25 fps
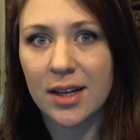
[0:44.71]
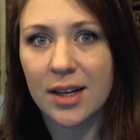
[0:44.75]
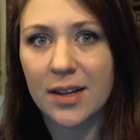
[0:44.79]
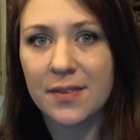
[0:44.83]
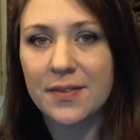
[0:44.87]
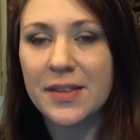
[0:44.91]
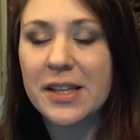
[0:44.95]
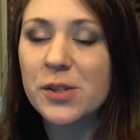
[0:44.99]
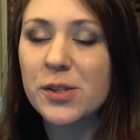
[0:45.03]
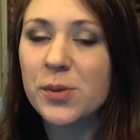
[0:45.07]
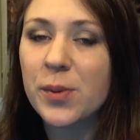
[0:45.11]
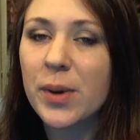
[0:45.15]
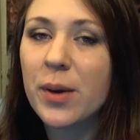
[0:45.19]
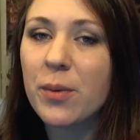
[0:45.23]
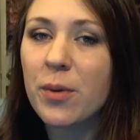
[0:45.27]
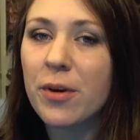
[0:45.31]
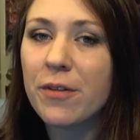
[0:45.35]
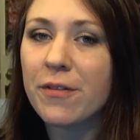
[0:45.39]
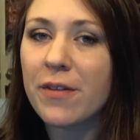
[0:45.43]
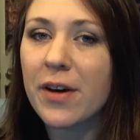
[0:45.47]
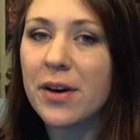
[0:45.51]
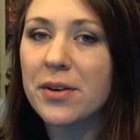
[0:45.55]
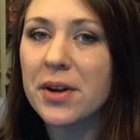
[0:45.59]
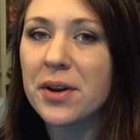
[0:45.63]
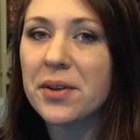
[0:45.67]
This week we
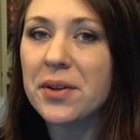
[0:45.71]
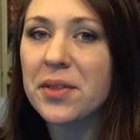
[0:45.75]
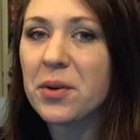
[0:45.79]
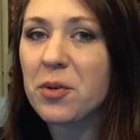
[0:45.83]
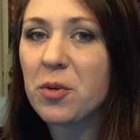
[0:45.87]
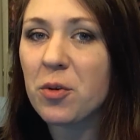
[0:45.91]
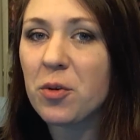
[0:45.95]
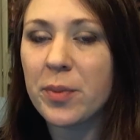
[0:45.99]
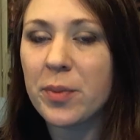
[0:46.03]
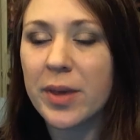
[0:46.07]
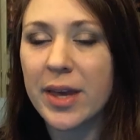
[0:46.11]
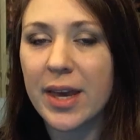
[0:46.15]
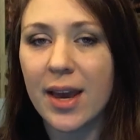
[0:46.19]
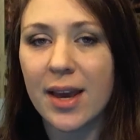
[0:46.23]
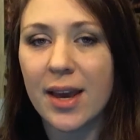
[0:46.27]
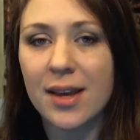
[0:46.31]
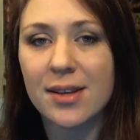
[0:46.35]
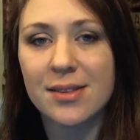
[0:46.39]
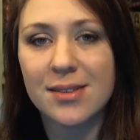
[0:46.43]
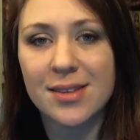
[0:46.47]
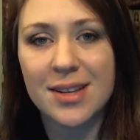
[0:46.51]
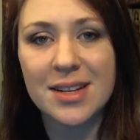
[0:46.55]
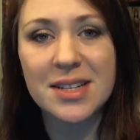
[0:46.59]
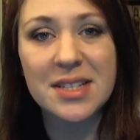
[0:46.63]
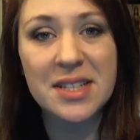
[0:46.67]
found out there will be a
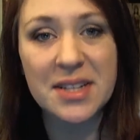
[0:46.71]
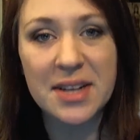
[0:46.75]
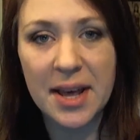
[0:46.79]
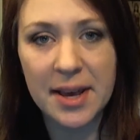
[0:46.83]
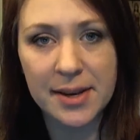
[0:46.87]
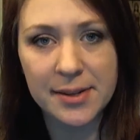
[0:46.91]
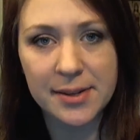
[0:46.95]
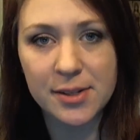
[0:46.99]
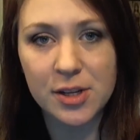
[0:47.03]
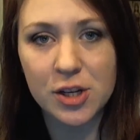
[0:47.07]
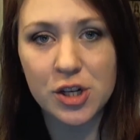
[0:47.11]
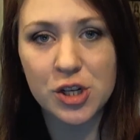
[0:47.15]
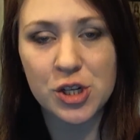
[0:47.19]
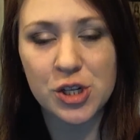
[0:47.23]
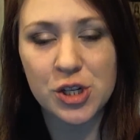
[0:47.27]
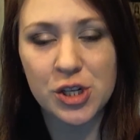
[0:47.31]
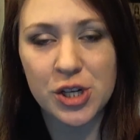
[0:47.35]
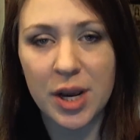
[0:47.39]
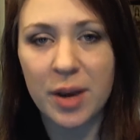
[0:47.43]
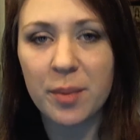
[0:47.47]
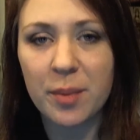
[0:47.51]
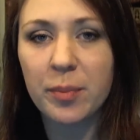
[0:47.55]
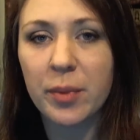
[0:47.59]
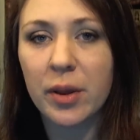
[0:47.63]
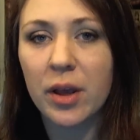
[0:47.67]
Sentinax
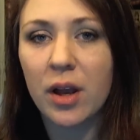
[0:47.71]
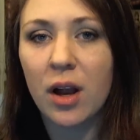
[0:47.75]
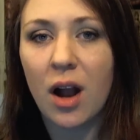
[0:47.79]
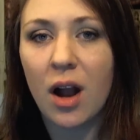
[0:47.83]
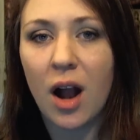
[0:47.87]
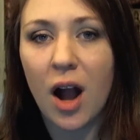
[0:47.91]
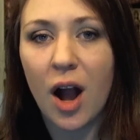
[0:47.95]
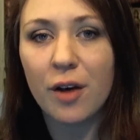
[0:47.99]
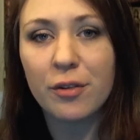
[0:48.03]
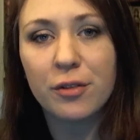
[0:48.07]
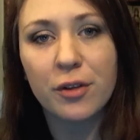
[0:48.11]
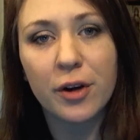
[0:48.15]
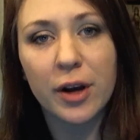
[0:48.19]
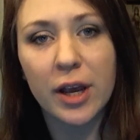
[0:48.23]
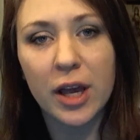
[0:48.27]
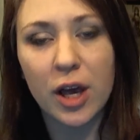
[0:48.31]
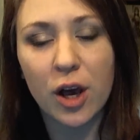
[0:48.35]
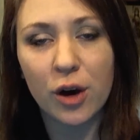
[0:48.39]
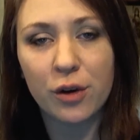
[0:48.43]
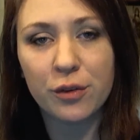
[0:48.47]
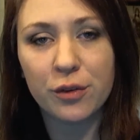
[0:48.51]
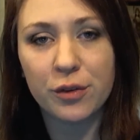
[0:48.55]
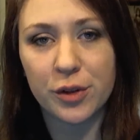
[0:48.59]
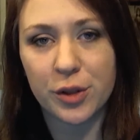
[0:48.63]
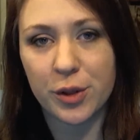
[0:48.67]
ship hovering
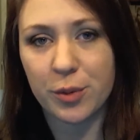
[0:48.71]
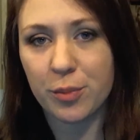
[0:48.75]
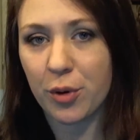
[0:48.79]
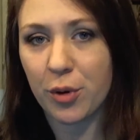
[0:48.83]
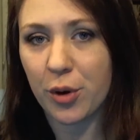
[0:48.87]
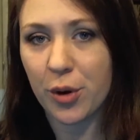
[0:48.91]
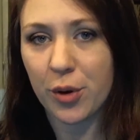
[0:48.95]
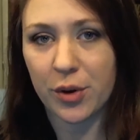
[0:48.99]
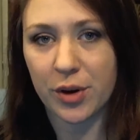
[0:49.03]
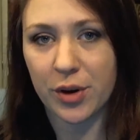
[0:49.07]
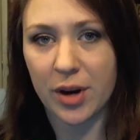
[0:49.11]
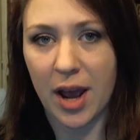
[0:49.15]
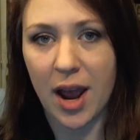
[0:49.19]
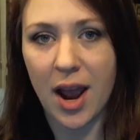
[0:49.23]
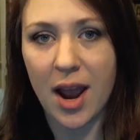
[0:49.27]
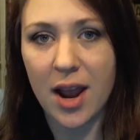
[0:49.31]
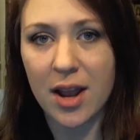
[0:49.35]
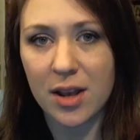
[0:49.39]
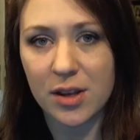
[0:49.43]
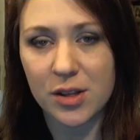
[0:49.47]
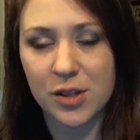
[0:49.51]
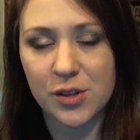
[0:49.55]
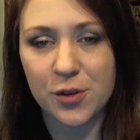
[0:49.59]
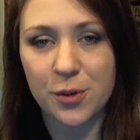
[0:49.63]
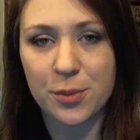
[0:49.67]
over the Broken
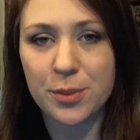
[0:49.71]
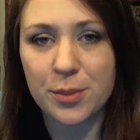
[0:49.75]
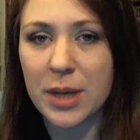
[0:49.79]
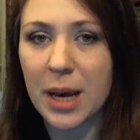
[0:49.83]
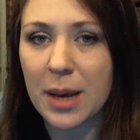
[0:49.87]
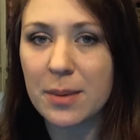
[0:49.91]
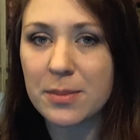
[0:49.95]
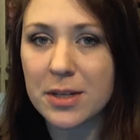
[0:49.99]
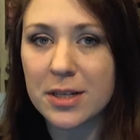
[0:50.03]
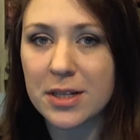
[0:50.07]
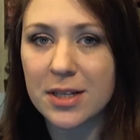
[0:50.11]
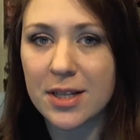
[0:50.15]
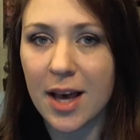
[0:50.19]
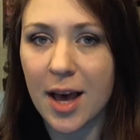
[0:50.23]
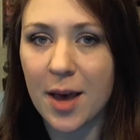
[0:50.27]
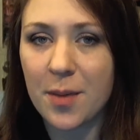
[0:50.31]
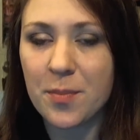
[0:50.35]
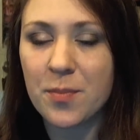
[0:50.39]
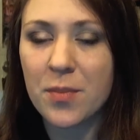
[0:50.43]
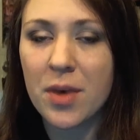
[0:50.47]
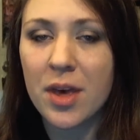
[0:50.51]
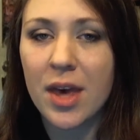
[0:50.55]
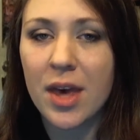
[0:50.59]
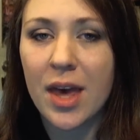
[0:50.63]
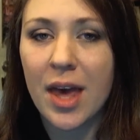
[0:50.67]
Isles from time to time,
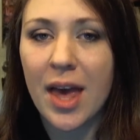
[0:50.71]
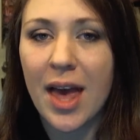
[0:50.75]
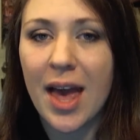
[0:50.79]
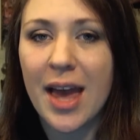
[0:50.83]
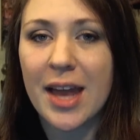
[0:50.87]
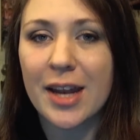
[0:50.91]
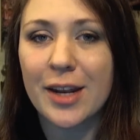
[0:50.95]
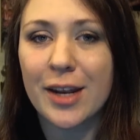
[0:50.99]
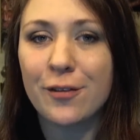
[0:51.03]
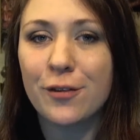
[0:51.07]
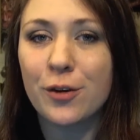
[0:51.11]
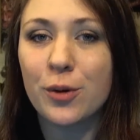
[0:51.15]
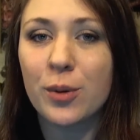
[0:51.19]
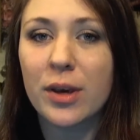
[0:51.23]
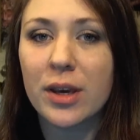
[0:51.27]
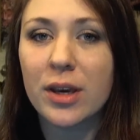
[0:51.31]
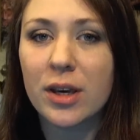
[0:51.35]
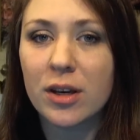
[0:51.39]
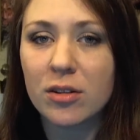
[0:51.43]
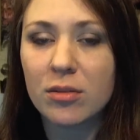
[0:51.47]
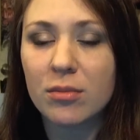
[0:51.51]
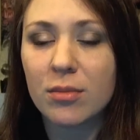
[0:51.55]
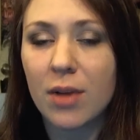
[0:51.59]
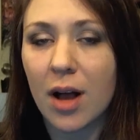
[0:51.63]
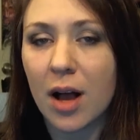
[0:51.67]
and if you
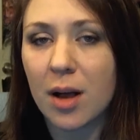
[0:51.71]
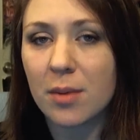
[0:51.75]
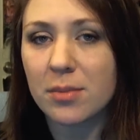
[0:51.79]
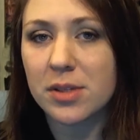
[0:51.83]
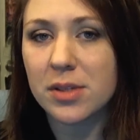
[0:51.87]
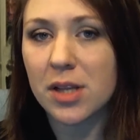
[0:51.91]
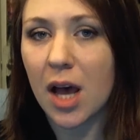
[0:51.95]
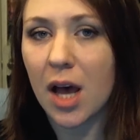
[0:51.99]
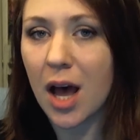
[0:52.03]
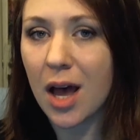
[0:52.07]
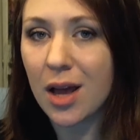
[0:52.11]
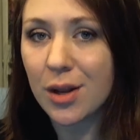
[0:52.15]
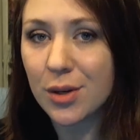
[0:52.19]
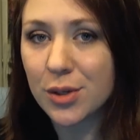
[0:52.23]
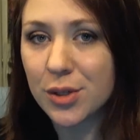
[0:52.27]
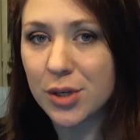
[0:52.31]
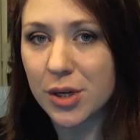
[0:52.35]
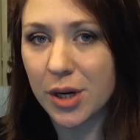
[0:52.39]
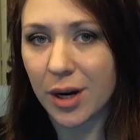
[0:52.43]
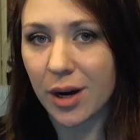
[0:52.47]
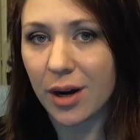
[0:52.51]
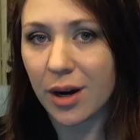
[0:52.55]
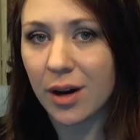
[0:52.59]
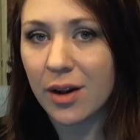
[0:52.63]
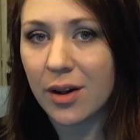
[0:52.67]
kill mobs
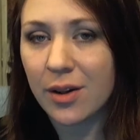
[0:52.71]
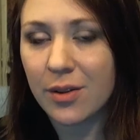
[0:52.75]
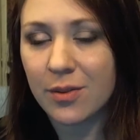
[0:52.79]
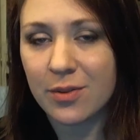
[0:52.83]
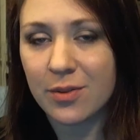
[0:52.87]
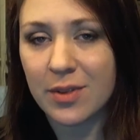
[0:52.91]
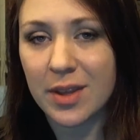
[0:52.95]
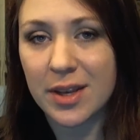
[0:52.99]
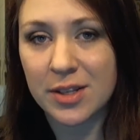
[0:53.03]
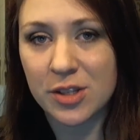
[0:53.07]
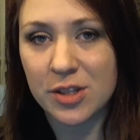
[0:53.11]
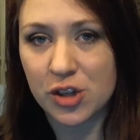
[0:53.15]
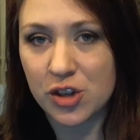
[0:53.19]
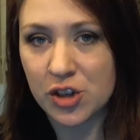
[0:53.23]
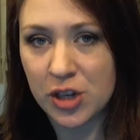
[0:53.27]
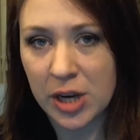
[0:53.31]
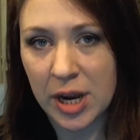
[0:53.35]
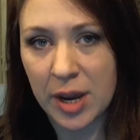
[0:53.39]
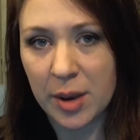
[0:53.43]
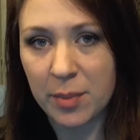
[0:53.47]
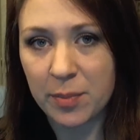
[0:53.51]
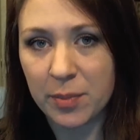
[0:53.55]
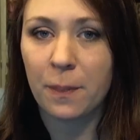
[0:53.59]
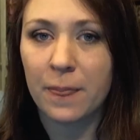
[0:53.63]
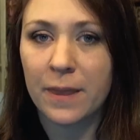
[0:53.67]
under this
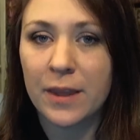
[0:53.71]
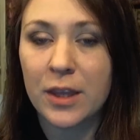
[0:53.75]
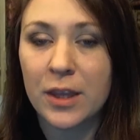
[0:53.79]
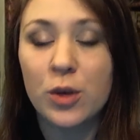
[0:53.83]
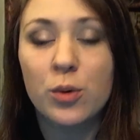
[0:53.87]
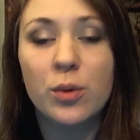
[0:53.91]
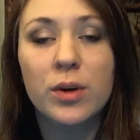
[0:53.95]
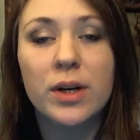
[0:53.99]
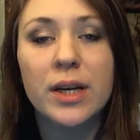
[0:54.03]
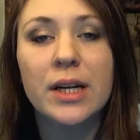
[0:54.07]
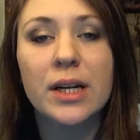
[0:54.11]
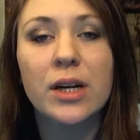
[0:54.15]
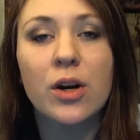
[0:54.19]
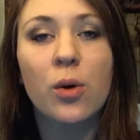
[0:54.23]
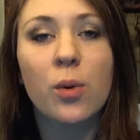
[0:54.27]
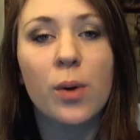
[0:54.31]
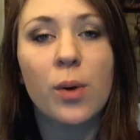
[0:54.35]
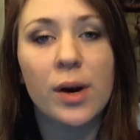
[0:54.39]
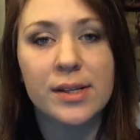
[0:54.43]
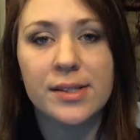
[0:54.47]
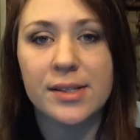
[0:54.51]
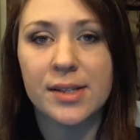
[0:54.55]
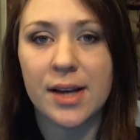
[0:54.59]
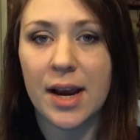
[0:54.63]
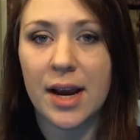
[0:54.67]
ship, you will get a
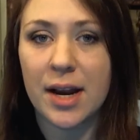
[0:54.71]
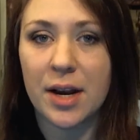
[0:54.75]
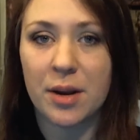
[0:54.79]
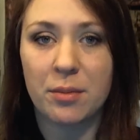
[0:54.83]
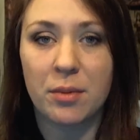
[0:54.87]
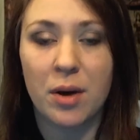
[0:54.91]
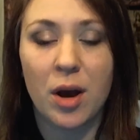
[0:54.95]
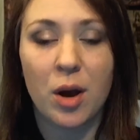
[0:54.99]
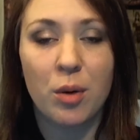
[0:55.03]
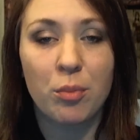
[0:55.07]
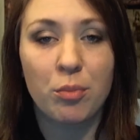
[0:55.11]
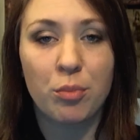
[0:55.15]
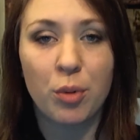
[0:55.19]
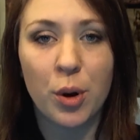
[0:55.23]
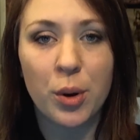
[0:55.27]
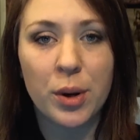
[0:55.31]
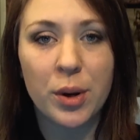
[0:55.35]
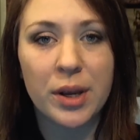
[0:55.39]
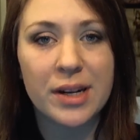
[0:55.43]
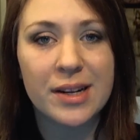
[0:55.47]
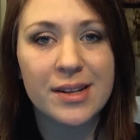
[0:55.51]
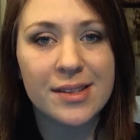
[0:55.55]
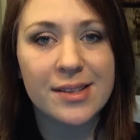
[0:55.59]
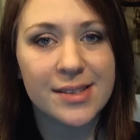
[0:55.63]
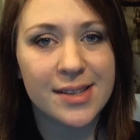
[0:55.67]
quest item, Broken
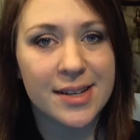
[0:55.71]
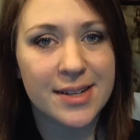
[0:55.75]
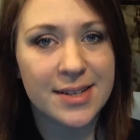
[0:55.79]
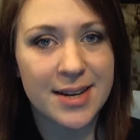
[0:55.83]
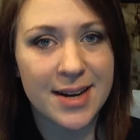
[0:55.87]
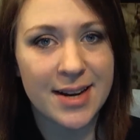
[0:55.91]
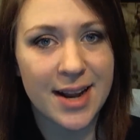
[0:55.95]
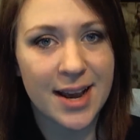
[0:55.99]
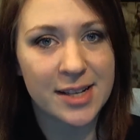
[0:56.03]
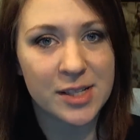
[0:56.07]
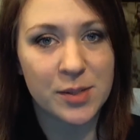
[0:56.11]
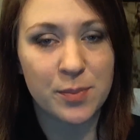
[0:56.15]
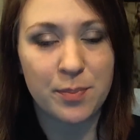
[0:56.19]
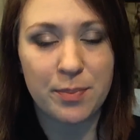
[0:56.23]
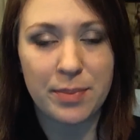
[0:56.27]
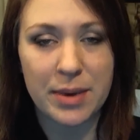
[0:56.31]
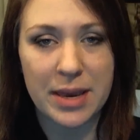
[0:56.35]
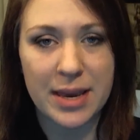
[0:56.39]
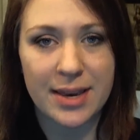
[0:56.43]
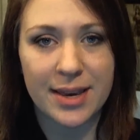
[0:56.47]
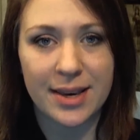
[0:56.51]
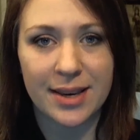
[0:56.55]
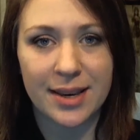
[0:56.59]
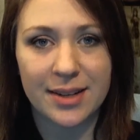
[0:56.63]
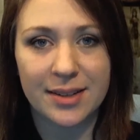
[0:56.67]
Sentinax
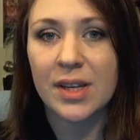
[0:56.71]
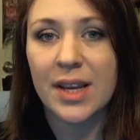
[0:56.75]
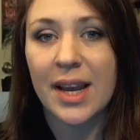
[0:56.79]
Beacon.